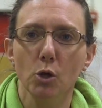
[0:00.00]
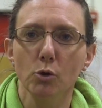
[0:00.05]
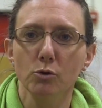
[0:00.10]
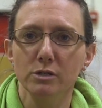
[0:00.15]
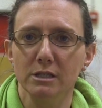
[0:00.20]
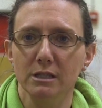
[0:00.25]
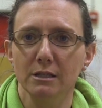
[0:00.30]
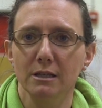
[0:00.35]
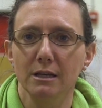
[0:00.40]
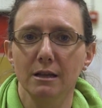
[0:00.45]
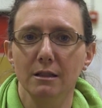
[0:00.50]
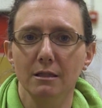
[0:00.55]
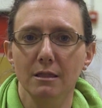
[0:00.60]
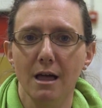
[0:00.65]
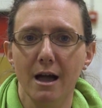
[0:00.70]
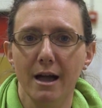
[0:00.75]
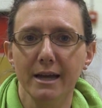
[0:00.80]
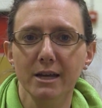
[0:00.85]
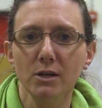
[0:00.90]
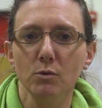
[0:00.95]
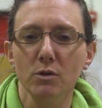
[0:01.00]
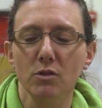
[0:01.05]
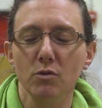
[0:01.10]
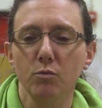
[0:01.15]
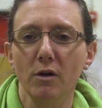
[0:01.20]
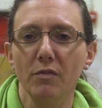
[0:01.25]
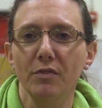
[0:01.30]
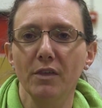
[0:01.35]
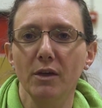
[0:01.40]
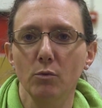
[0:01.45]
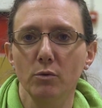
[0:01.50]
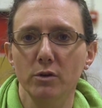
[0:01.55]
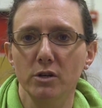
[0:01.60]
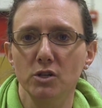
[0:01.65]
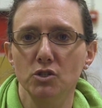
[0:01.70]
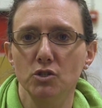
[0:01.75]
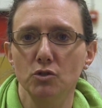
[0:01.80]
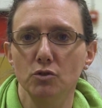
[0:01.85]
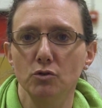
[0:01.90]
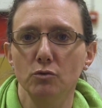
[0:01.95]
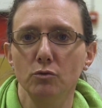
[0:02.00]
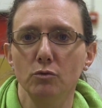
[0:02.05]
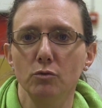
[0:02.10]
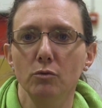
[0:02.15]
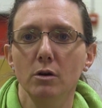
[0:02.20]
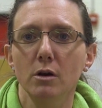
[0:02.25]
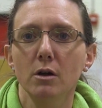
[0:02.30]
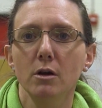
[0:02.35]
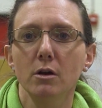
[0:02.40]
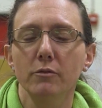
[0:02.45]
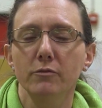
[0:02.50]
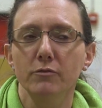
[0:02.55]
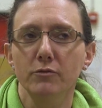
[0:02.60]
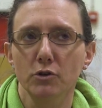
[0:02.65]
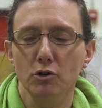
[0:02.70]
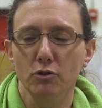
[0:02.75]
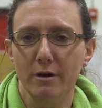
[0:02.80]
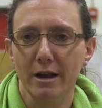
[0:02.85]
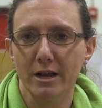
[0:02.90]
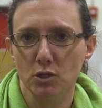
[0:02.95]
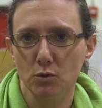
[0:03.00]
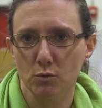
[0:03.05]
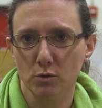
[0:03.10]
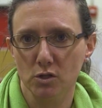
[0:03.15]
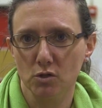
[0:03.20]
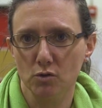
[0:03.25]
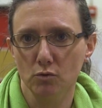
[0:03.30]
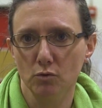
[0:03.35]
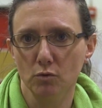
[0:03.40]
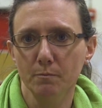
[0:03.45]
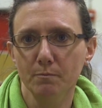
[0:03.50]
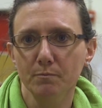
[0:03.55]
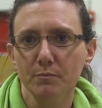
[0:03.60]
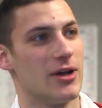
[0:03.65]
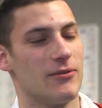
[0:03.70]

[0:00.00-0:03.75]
closely aligned with what they want to do for graduate school.